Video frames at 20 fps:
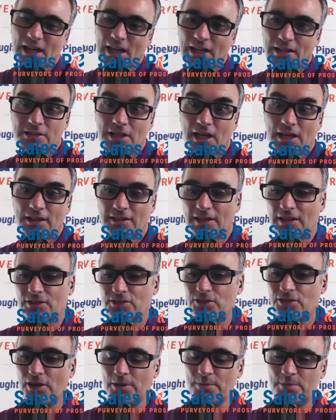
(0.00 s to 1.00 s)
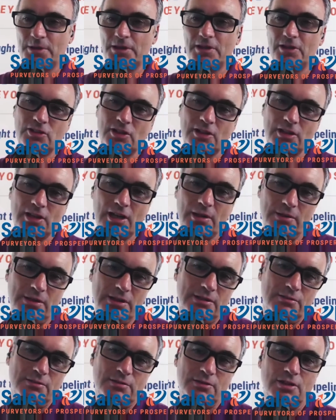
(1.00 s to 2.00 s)
I think that's great because, I
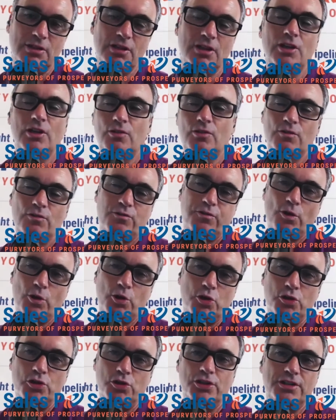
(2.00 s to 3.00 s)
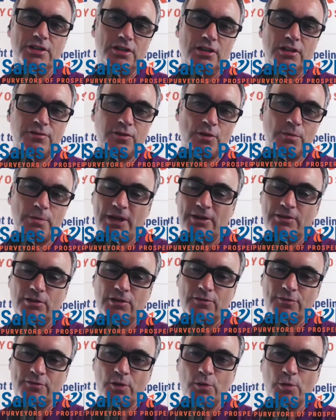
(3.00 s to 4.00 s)
mean, for good, or for better
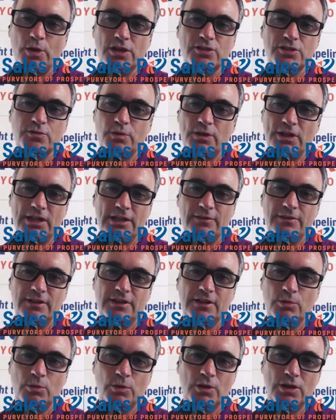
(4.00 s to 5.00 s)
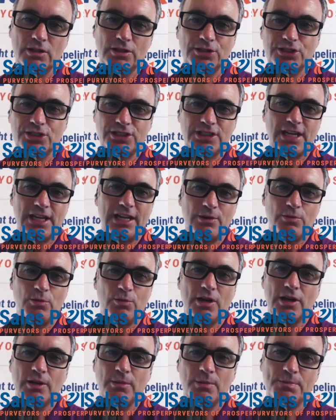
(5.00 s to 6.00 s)
or for worse, we live in a world today
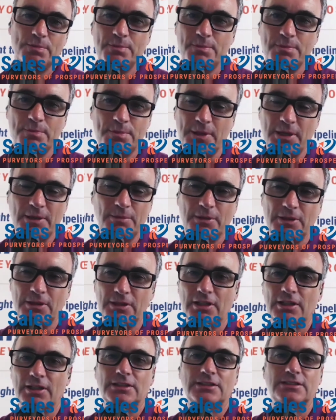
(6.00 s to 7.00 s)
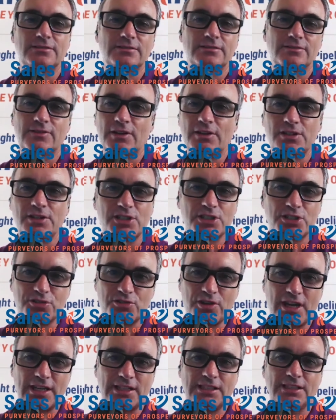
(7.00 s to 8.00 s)
where people are very
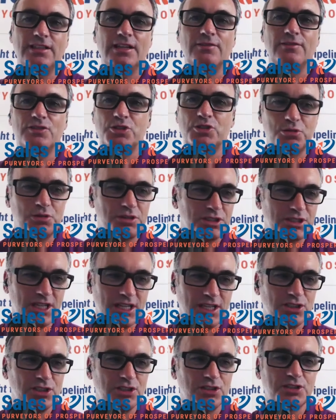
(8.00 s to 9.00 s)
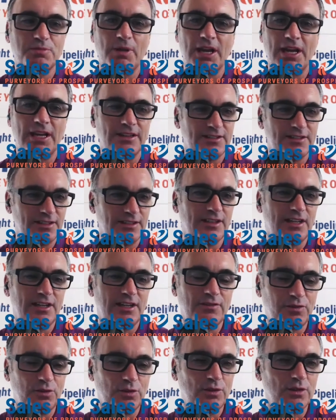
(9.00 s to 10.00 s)
distracted. They have short attention spans, and
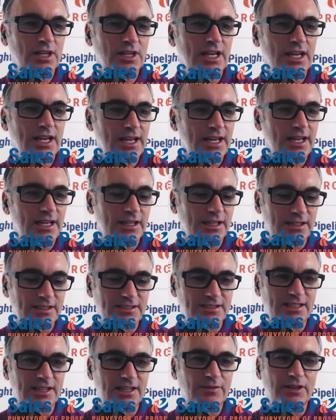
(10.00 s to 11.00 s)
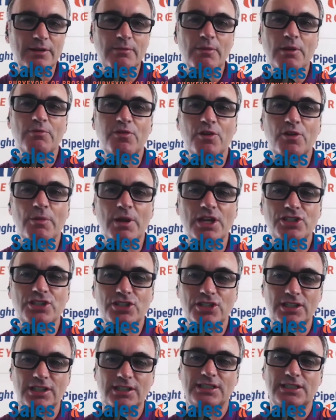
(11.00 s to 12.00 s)
therefore giving them
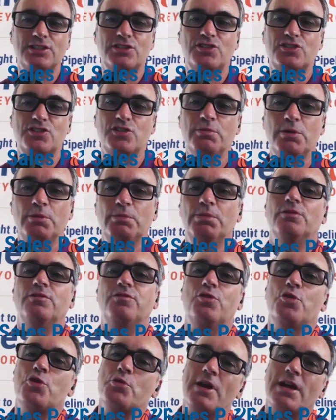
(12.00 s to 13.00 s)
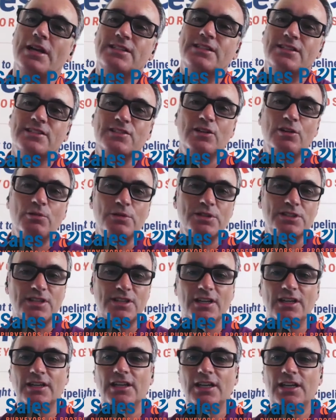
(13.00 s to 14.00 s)
information in consumable formats is always
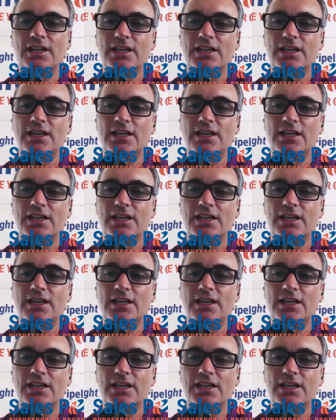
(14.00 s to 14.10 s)
a